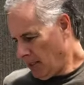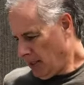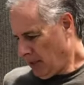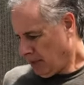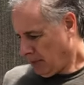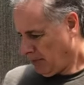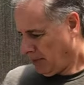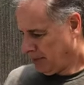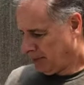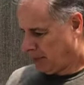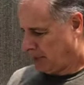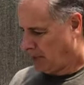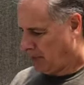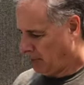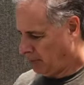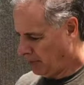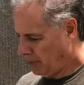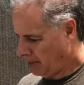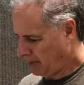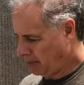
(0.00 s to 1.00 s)
The ones that
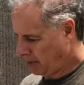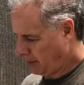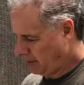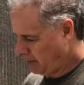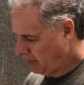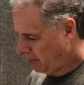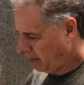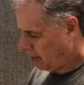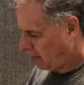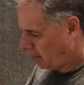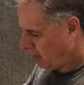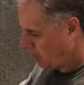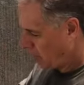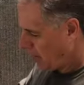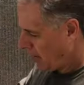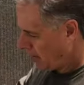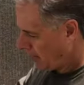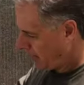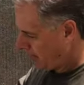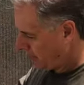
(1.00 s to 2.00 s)
come with it, they all
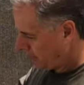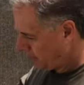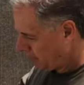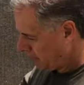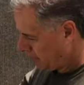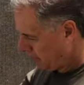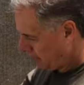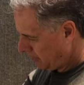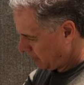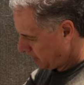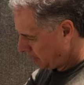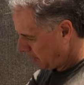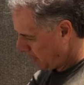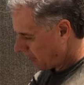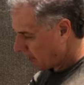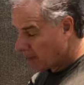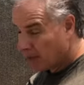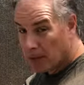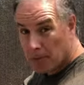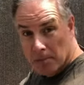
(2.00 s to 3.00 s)
rot out right
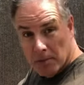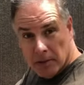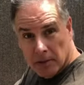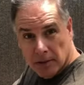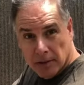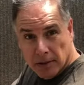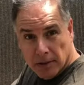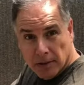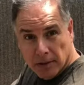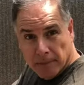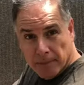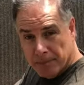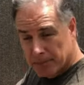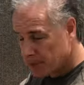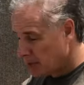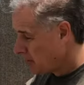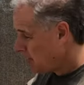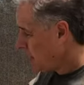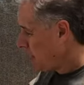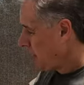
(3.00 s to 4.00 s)
around the middle here.
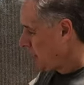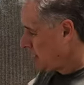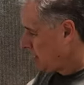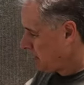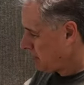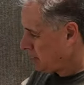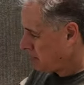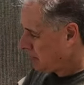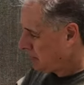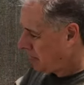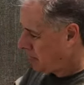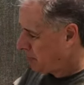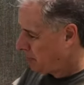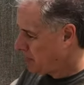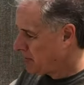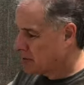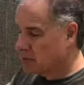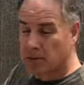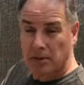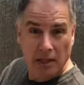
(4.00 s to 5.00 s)
So I had a
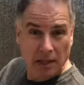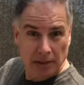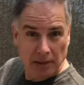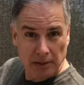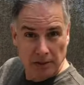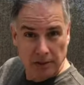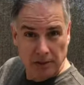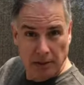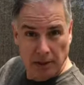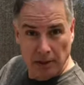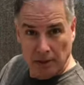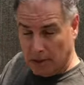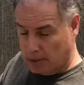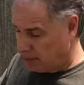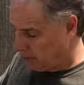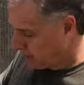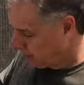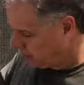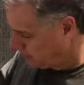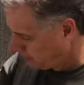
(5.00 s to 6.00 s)
piece of stainless steel.
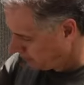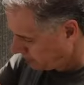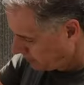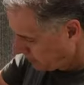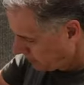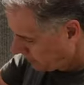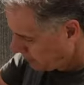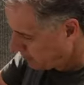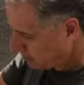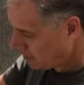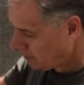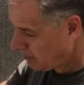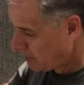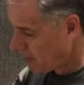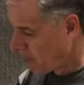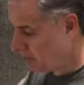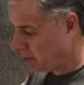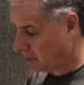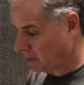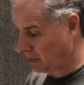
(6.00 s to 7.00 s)

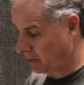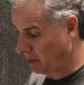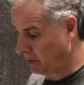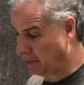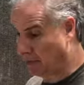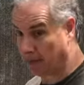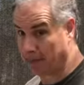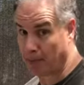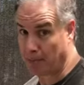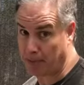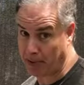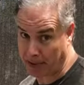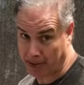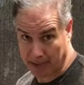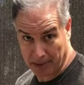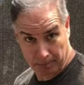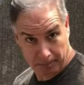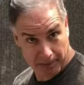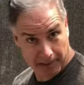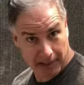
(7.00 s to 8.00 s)
It was a little bit of a pain
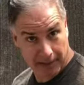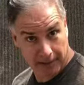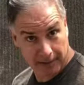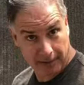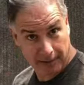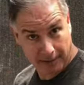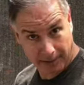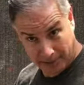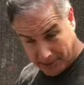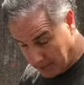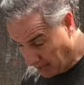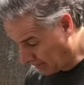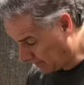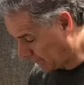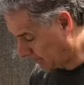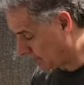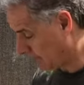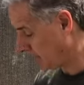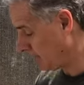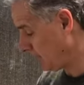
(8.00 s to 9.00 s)
to bend and cut,
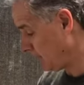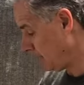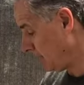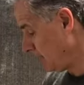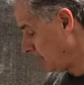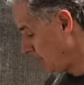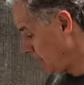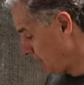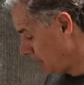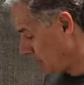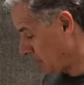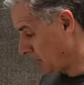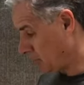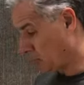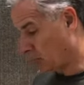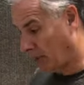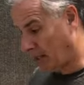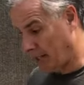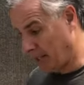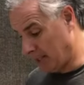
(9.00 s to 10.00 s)
but this is
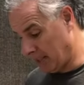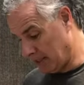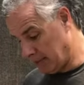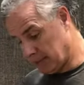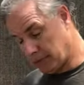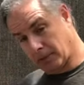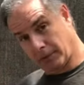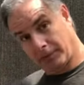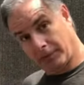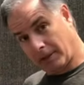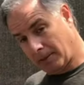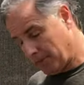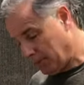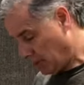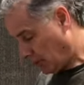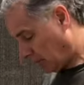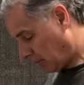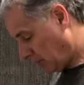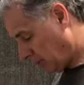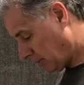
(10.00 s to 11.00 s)
what I did. So if you come a
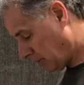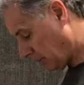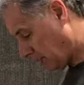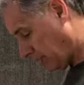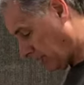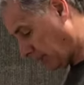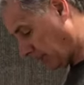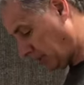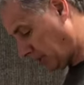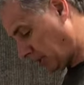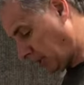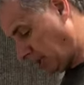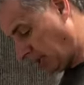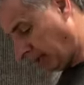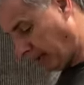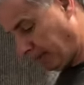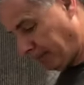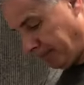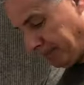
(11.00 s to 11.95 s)
little closer here, I'll show you.